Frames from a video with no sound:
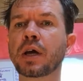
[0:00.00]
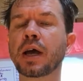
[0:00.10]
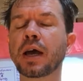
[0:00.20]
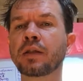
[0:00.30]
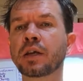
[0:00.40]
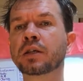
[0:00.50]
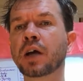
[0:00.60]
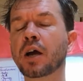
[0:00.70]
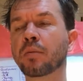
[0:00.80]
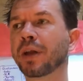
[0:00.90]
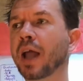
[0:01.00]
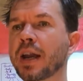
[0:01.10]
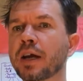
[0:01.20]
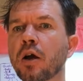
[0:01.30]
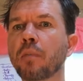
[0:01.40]
and the entire
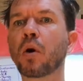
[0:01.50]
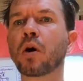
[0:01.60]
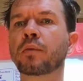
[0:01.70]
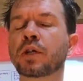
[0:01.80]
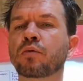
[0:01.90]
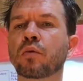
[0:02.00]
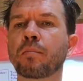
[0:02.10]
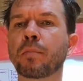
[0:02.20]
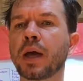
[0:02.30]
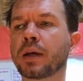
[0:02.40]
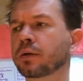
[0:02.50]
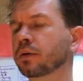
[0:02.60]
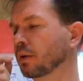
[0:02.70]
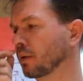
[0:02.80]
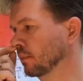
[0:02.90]
planet upon which we're based.